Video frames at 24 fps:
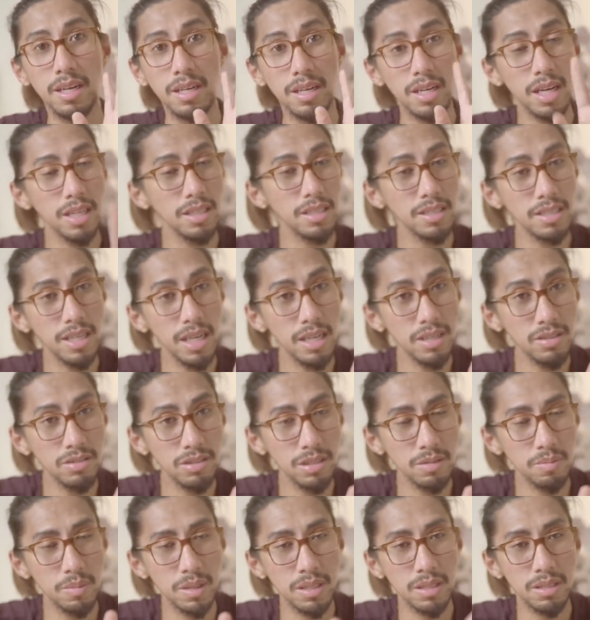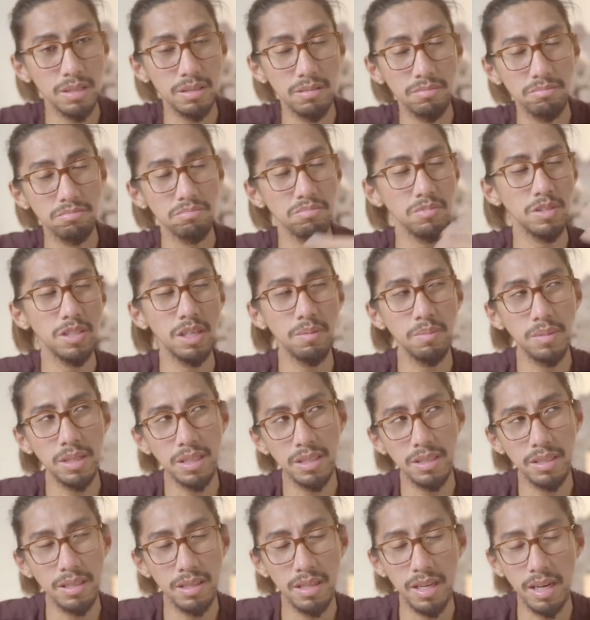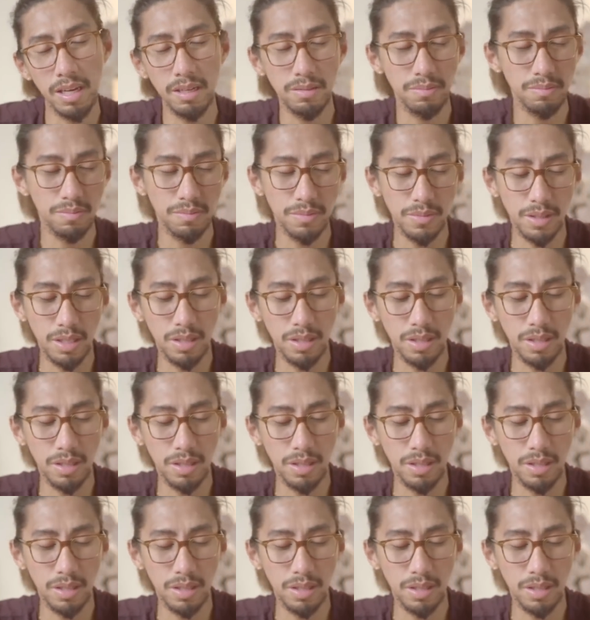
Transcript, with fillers: Not the silent treatment. Gemini did that.